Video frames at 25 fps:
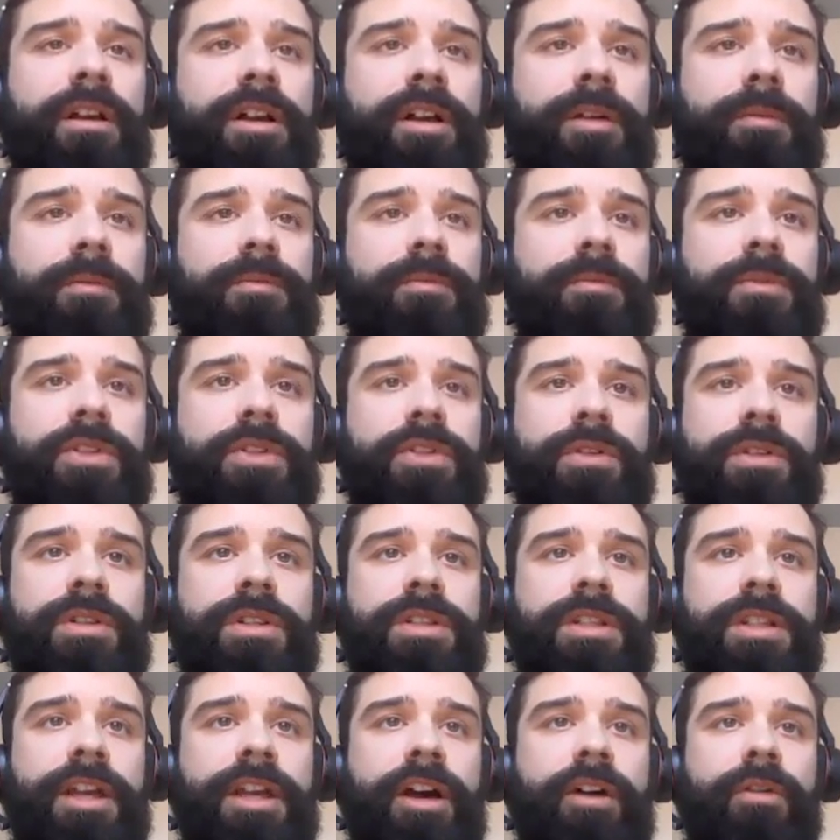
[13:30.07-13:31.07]
So you can
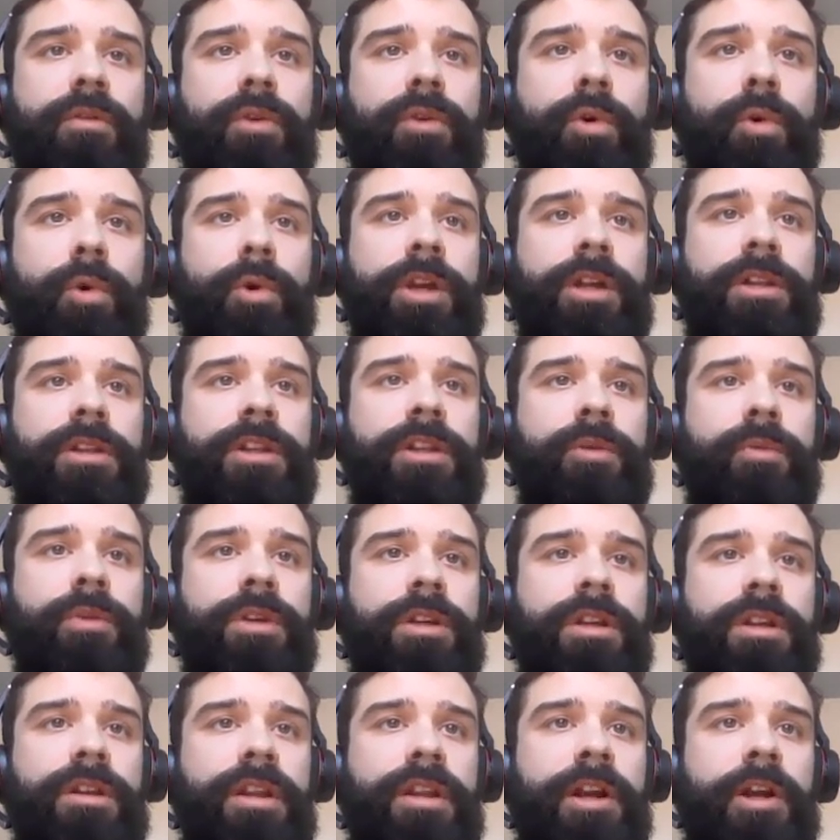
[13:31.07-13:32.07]
see how quickly
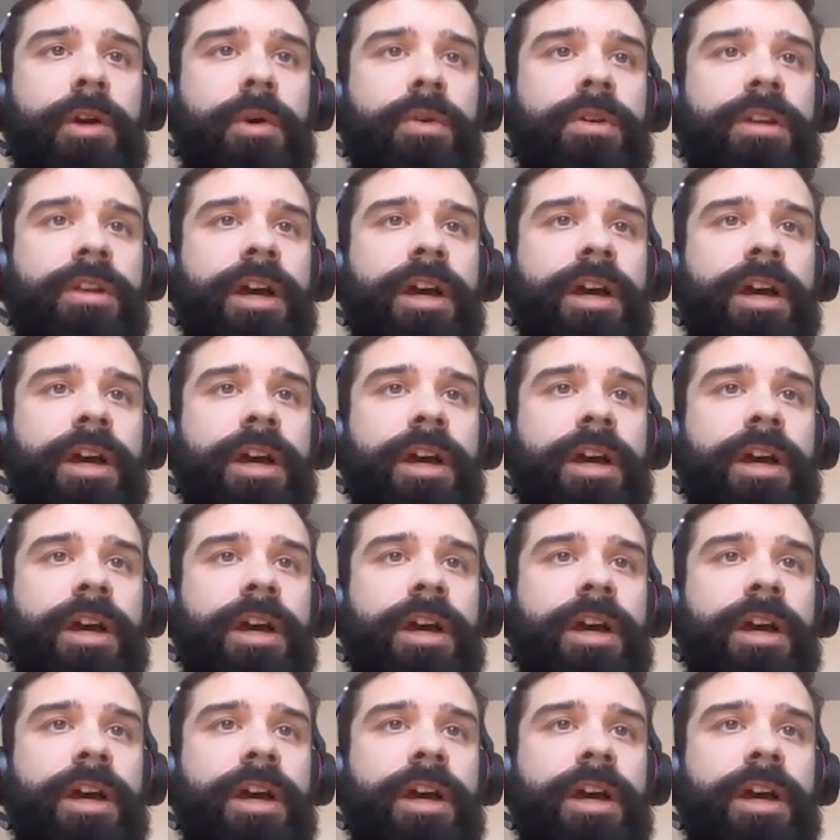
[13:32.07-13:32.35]
we can narrow